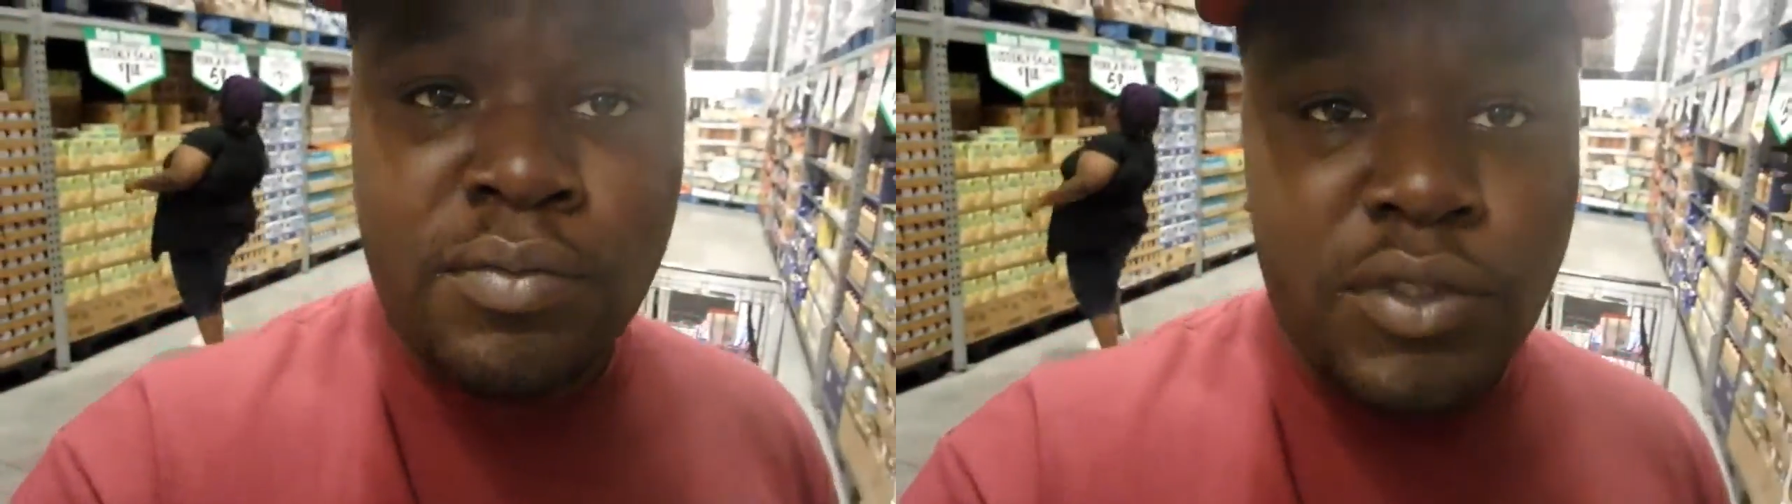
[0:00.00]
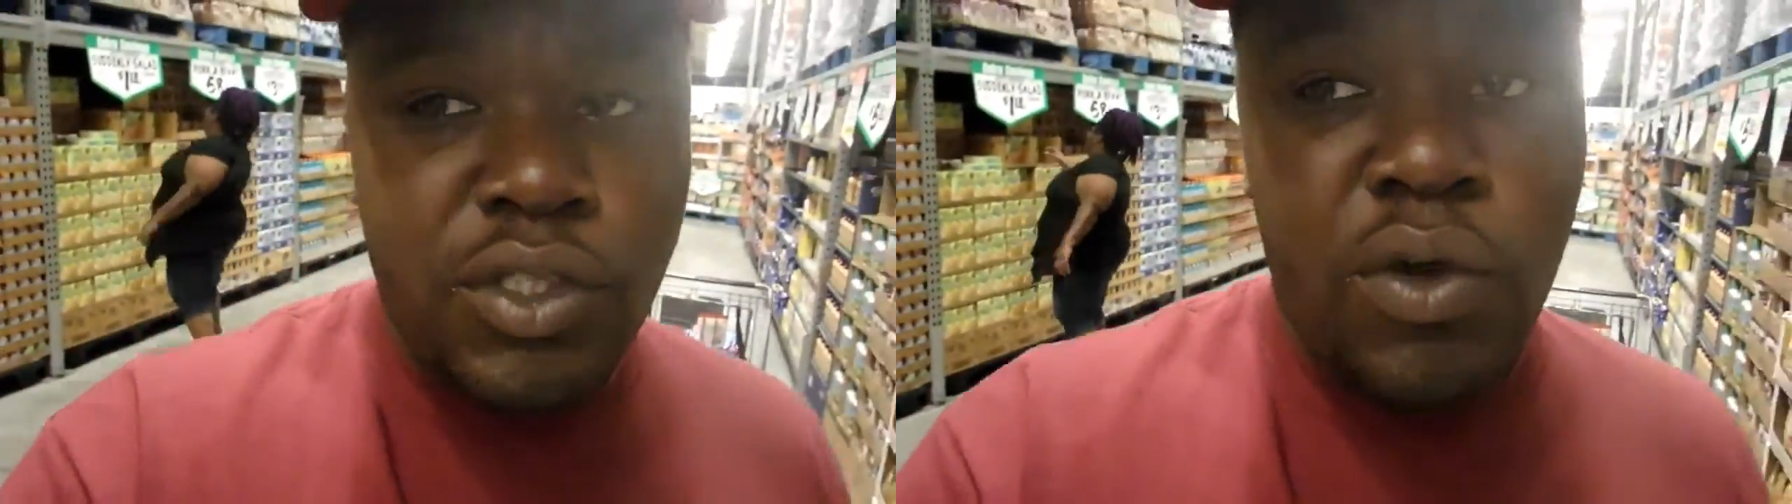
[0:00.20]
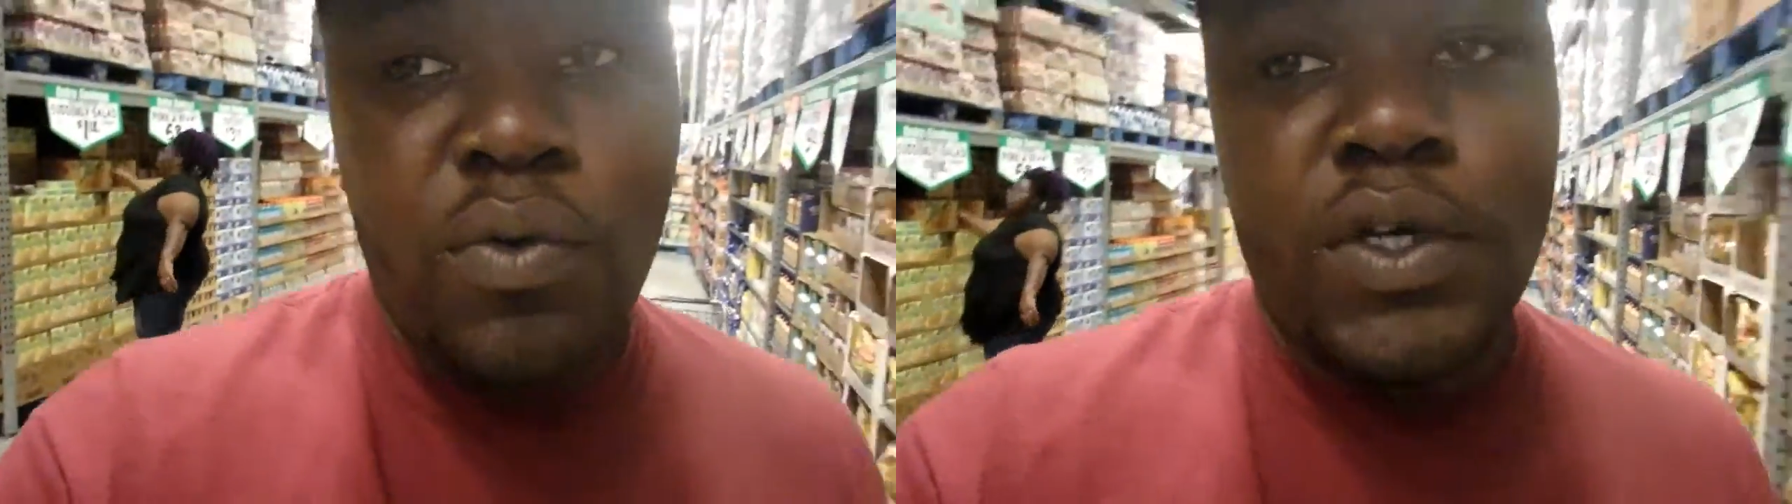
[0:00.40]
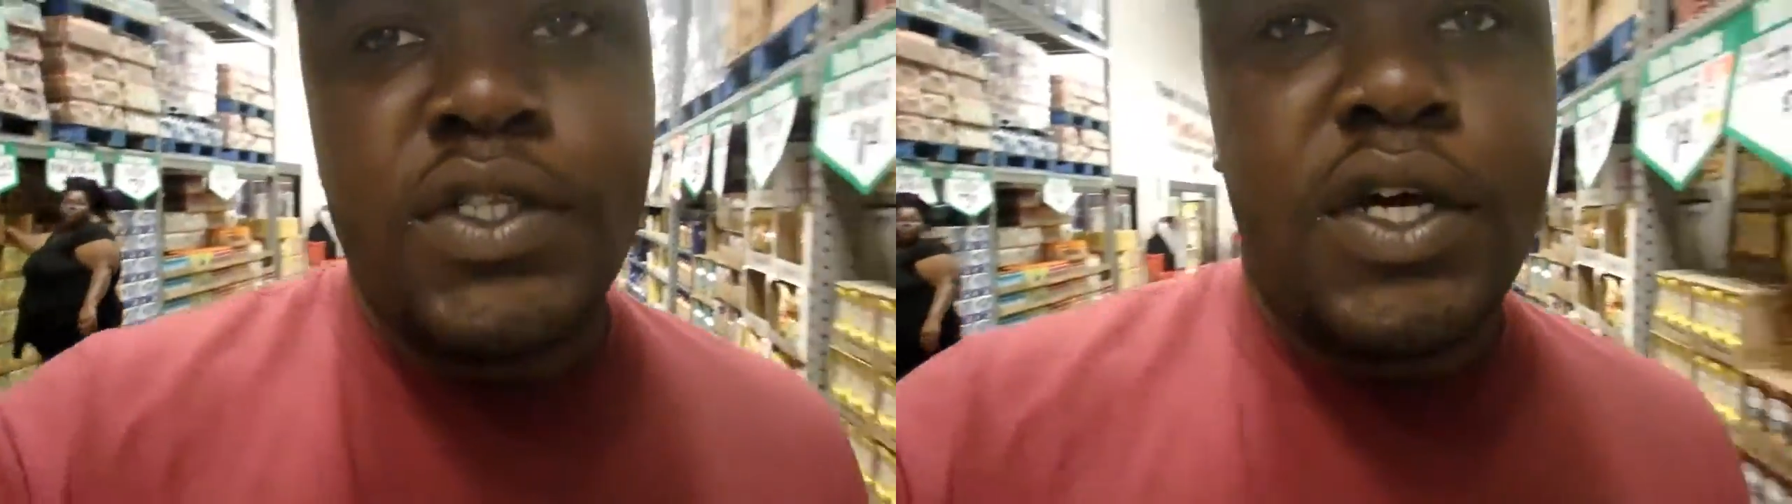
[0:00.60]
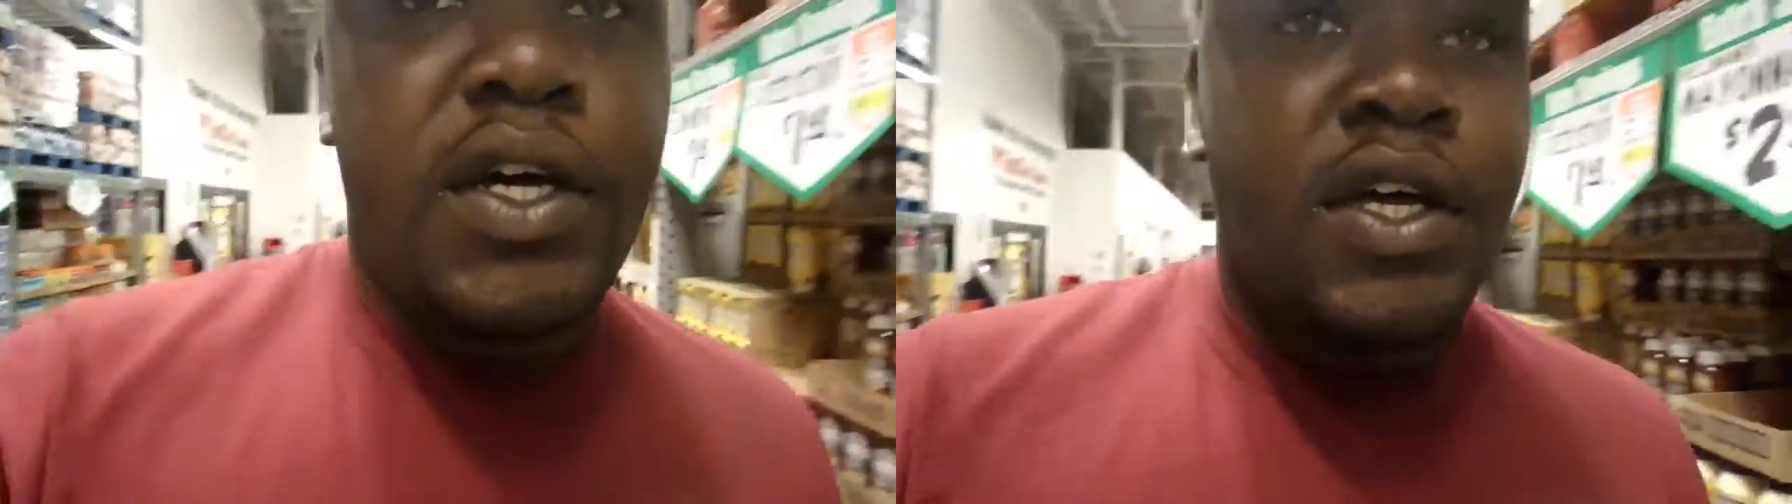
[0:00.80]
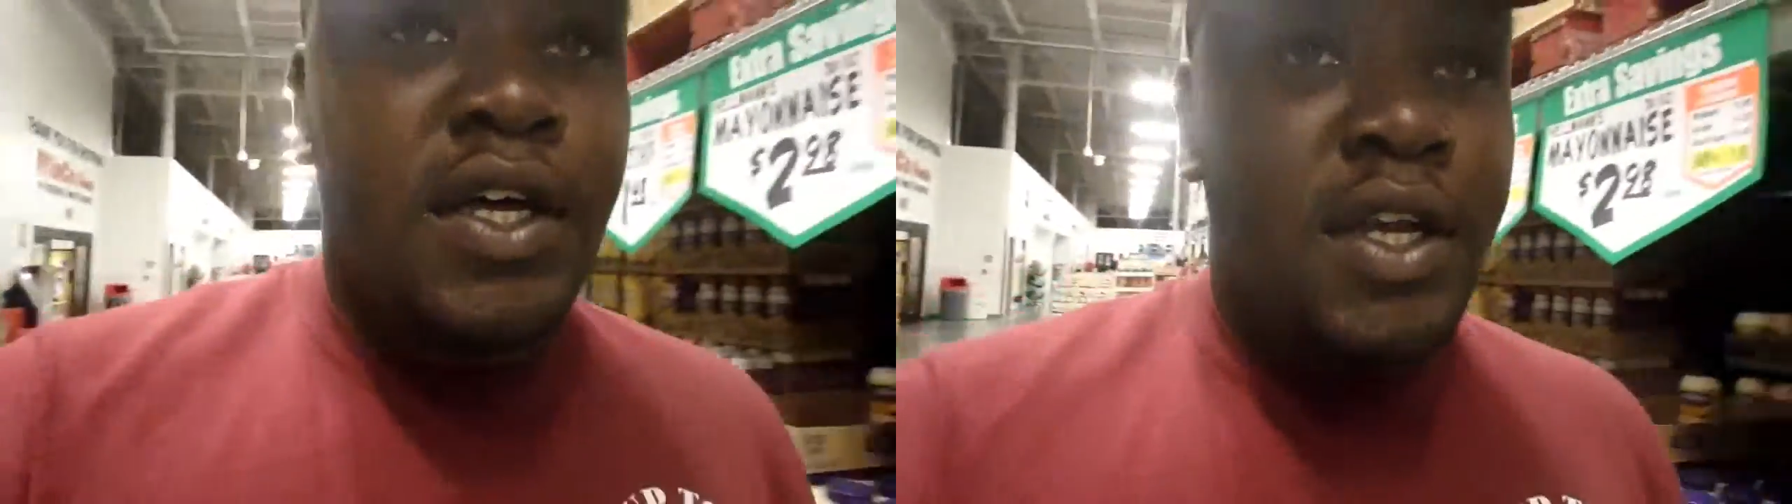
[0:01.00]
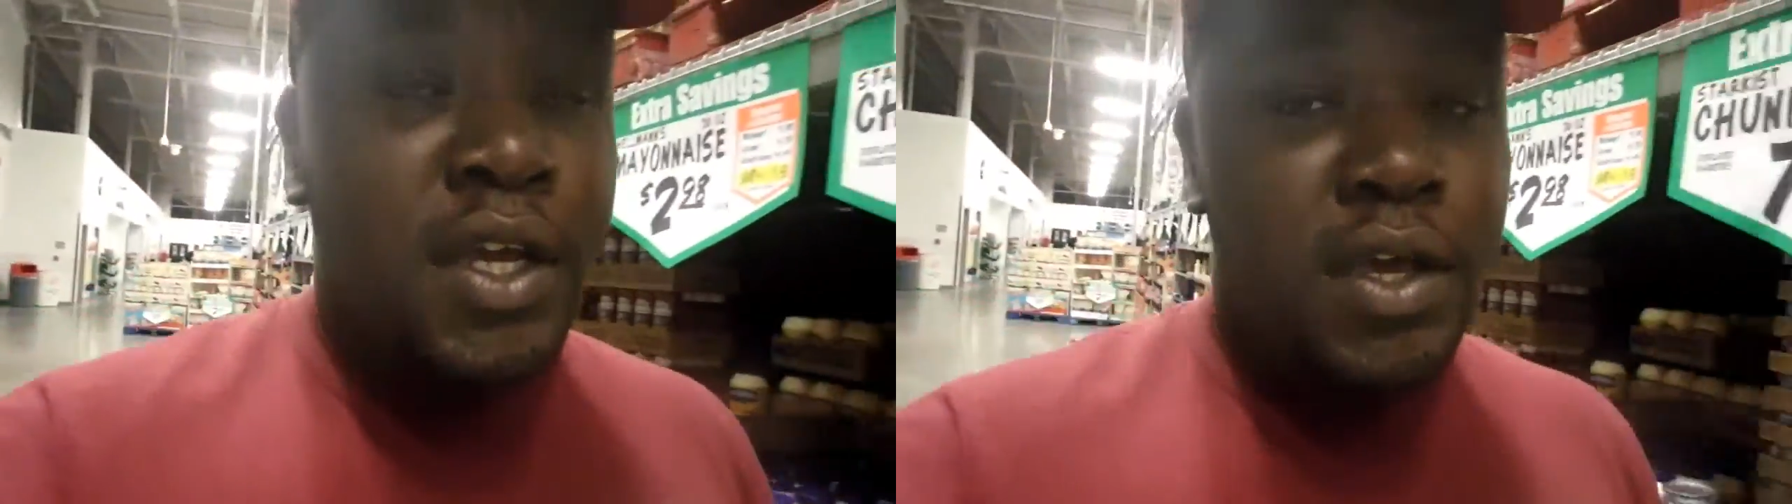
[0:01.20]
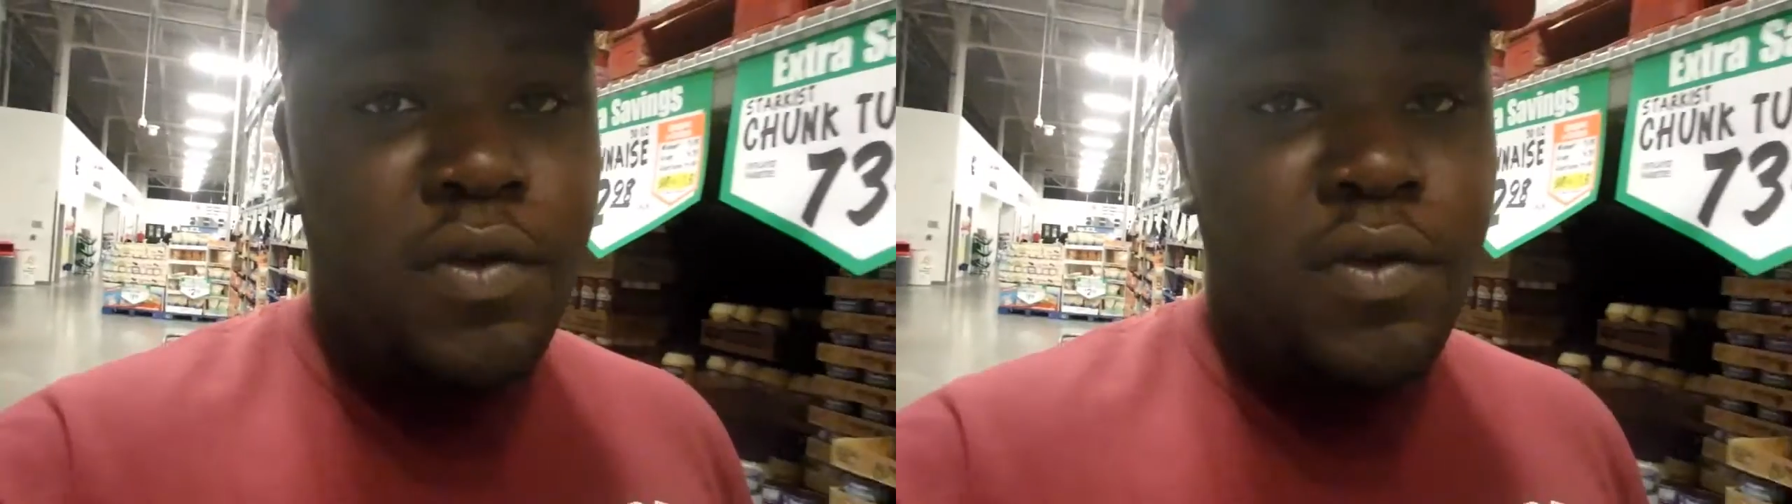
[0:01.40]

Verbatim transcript: so what's good